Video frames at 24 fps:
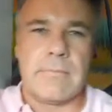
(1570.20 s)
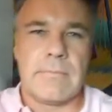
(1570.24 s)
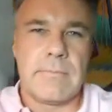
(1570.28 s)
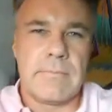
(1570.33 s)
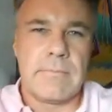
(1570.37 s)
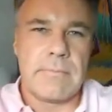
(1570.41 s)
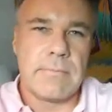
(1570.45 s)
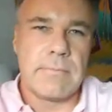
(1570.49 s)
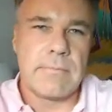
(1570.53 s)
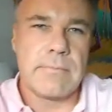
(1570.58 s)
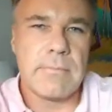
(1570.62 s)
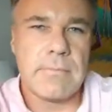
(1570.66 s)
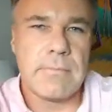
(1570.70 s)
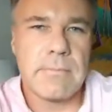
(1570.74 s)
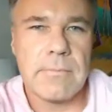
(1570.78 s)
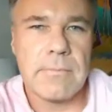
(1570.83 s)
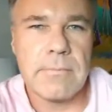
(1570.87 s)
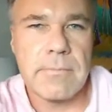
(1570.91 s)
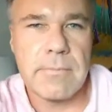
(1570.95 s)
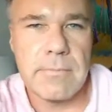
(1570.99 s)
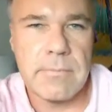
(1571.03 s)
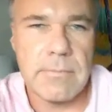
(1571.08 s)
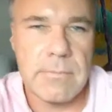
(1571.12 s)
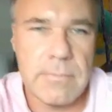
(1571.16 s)

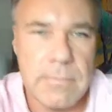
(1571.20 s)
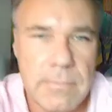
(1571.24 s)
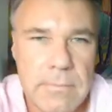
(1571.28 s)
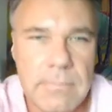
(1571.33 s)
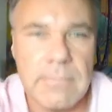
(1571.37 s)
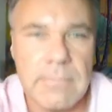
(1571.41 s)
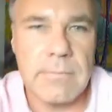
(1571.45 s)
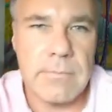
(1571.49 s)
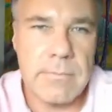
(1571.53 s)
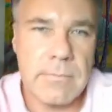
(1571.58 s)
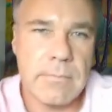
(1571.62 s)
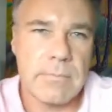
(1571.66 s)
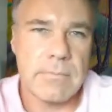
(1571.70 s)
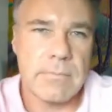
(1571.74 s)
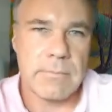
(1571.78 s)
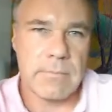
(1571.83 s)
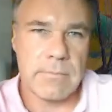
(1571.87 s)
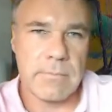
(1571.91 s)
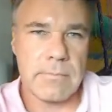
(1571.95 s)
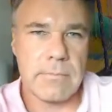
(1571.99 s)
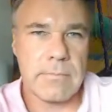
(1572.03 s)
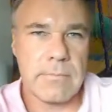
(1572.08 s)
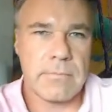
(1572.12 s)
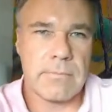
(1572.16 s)

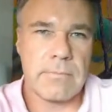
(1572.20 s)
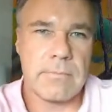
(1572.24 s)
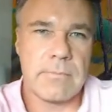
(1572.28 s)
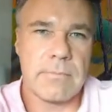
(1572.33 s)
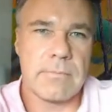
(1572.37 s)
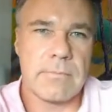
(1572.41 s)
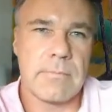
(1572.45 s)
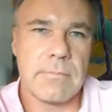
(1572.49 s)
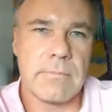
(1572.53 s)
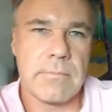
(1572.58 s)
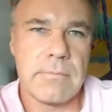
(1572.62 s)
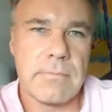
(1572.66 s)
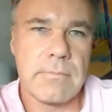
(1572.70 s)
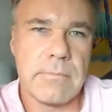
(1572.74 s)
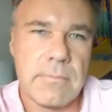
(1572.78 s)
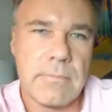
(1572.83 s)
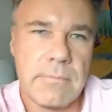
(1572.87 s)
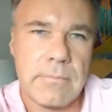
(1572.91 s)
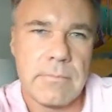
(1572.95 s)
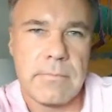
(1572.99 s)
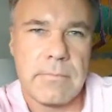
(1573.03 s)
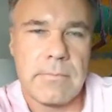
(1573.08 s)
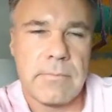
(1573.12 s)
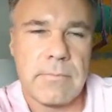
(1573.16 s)

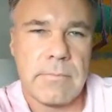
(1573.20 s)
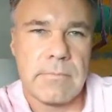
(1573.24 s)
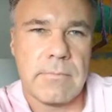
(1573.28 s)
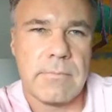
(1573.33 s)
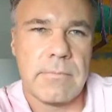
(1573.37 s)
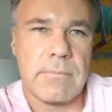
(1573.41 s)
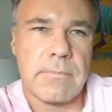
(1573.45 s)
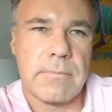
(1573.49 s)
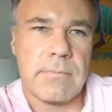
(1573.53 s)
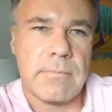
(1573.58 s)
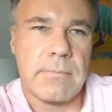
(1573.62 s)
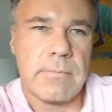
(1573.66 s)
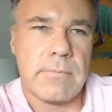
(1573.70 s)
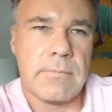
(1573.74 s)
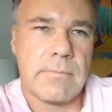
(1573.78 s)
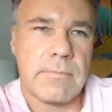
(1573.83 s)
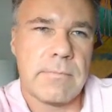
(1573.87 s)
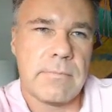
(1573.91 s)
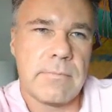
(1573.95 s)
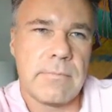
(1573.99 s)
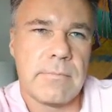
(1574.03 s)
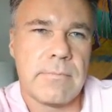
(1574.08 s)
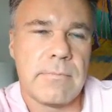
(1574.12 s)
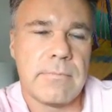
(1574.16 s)

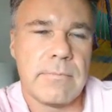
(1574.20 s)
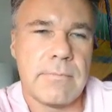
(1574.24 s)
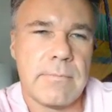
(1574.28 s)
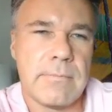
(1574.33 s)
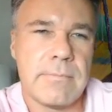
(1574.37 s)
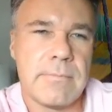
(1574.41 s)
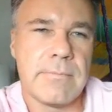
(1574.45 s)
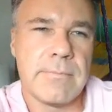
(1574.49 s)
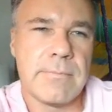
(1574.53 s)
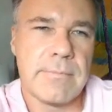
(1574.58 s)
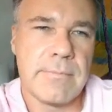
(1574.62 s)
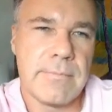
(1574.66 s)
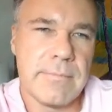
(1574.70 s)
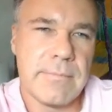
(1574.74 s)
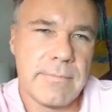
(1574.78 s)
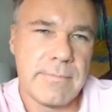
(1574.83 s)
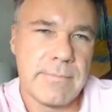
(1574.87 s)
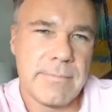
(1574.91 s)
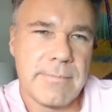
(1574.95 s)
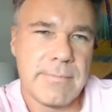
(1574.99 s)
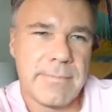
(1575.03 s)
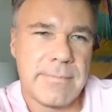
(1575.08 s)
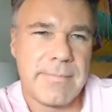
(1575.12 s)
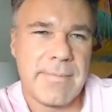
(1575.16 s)

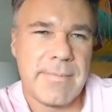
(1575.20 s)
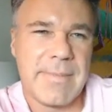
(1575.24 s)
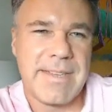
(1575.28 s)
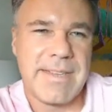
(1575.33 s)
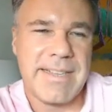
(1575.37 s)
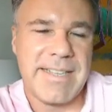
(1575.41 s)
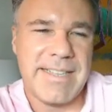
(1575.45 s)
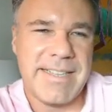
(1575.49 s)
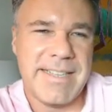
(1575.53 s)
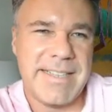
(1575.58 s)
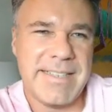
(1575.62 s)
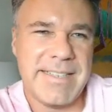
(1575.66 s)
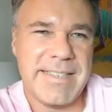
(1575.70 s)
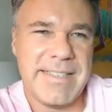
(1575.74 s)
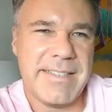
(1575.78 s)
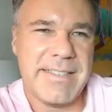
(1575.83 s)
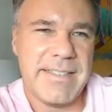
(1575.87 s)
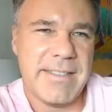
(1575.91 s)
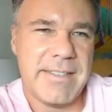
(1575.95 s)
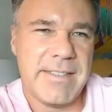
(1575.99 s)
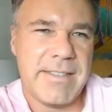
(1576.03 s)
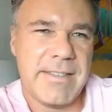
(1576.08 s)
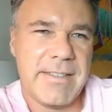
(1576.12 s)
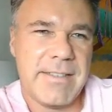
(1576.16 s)

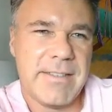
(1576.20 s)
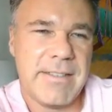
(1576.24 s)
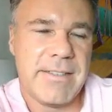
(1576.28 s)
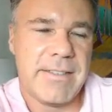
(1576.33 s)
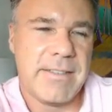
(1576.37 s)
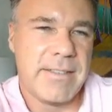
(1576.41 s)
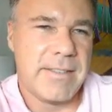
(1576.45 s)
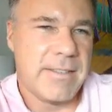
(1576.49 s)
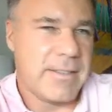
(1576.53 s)
(not speaking)